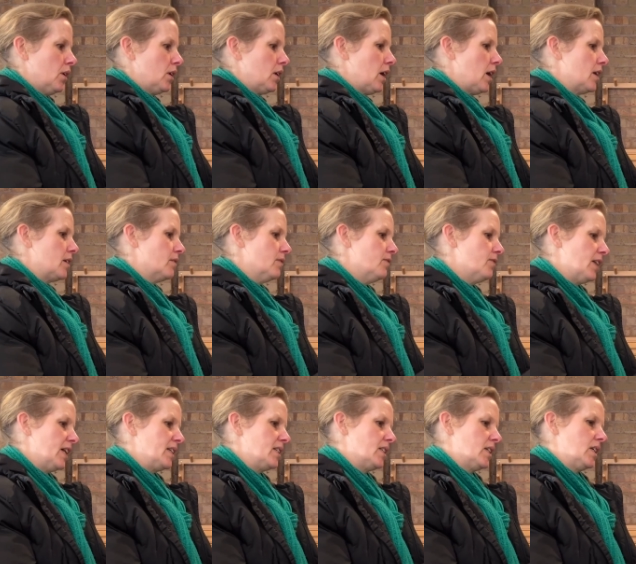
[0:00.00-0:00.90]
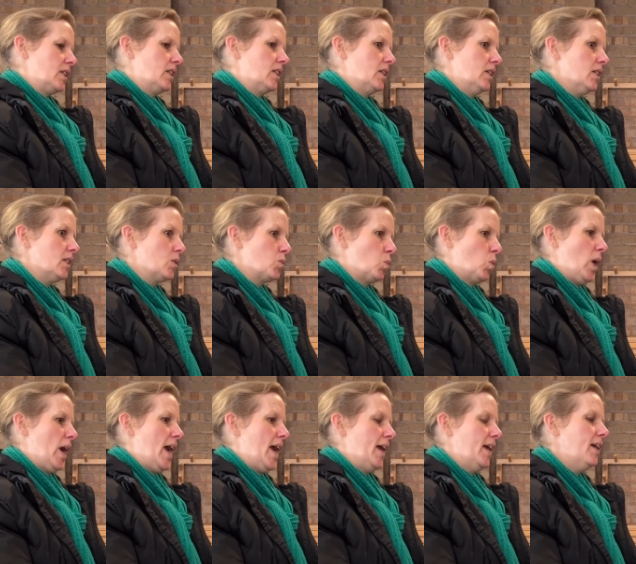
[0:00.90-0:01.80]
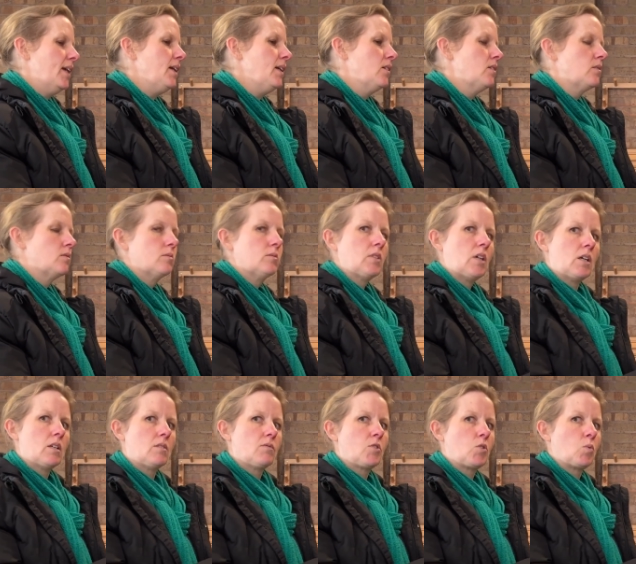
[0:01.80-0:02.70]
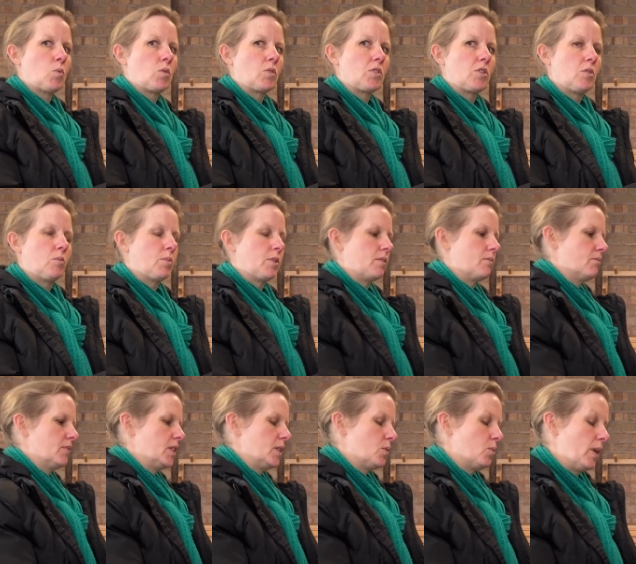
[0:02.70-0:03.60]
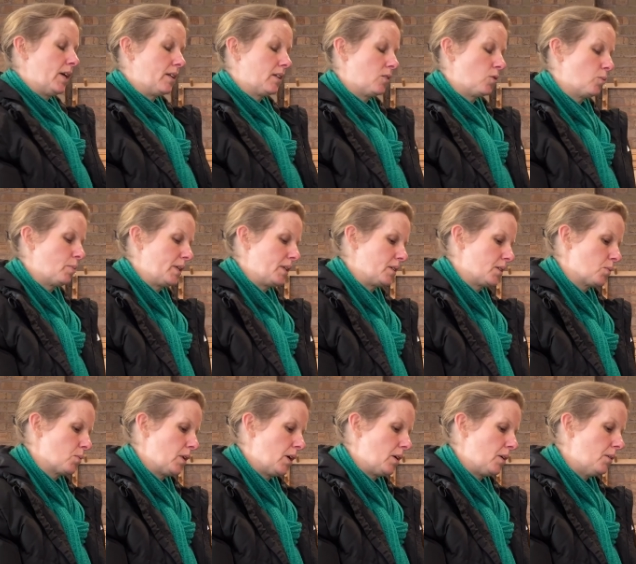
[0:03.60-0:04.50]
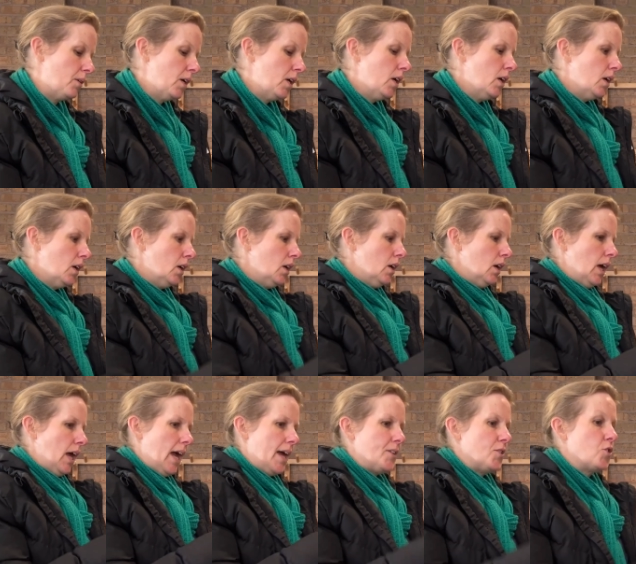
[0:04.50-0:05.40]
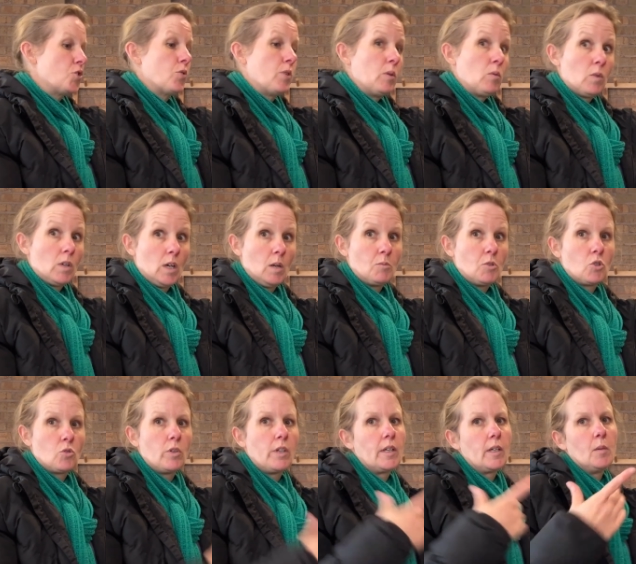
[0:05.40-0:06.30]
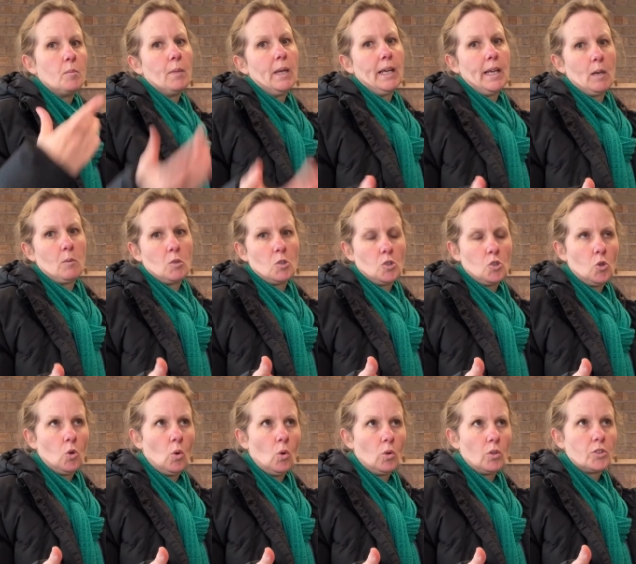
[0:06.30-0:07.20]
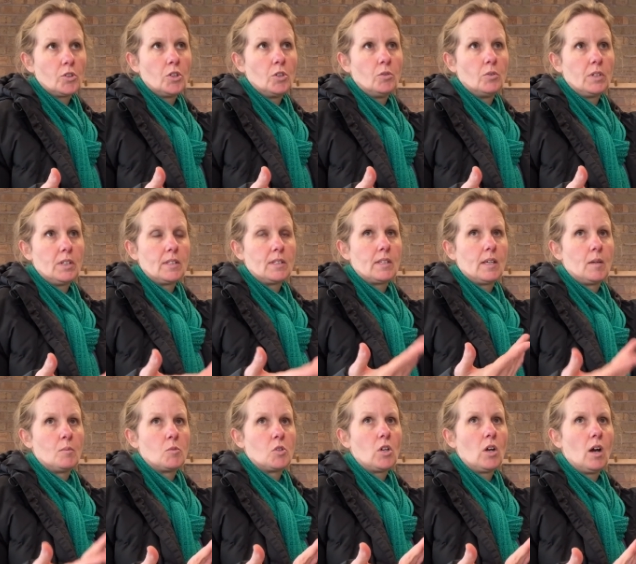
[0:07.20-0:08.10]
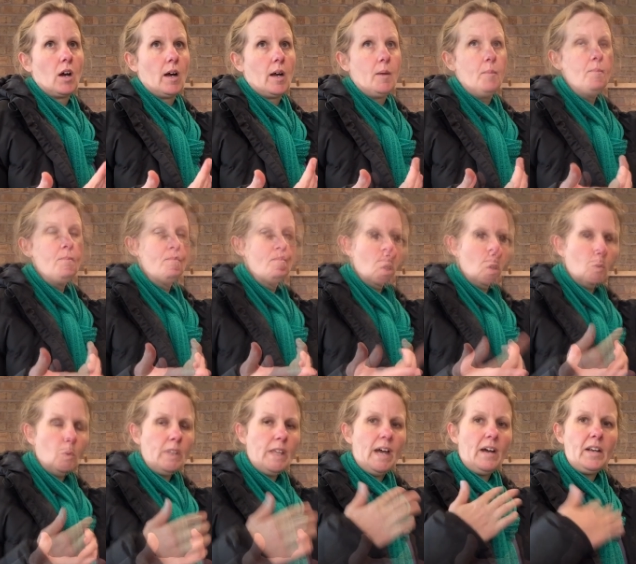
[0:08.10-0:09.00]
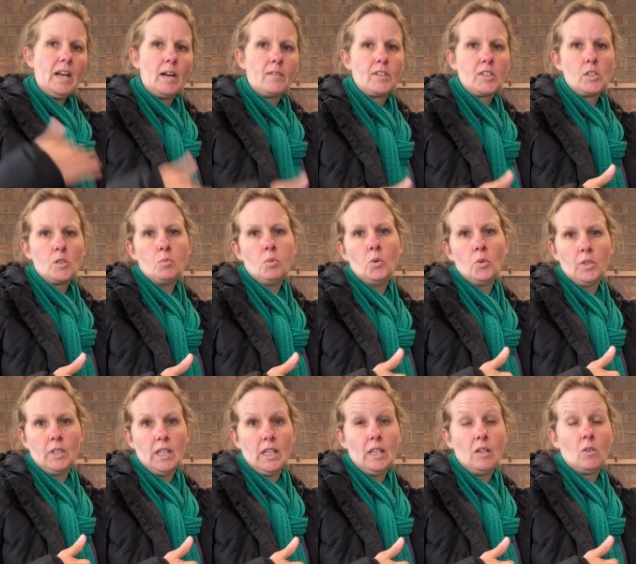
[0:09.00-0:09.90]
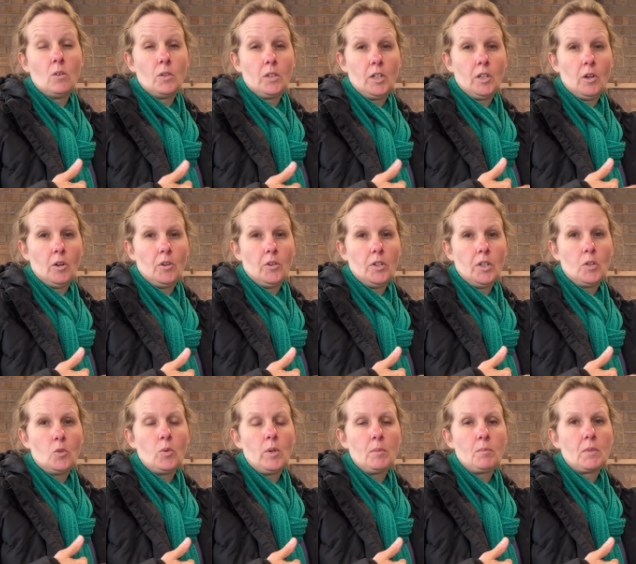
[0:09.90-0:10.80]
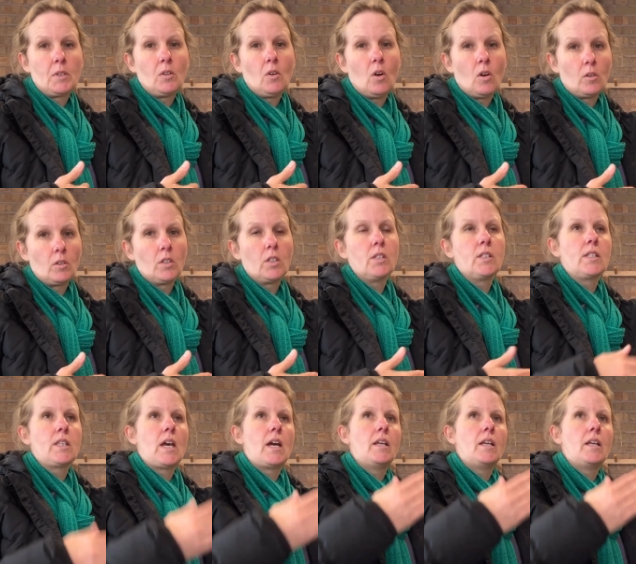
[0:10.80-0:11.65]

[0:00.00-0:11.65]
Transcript: kind of facing this way, kind of towards you, but this way a little bit as well, and doing what I'm doing and being able to talk to you at the same time without having to put the audio equipment on, because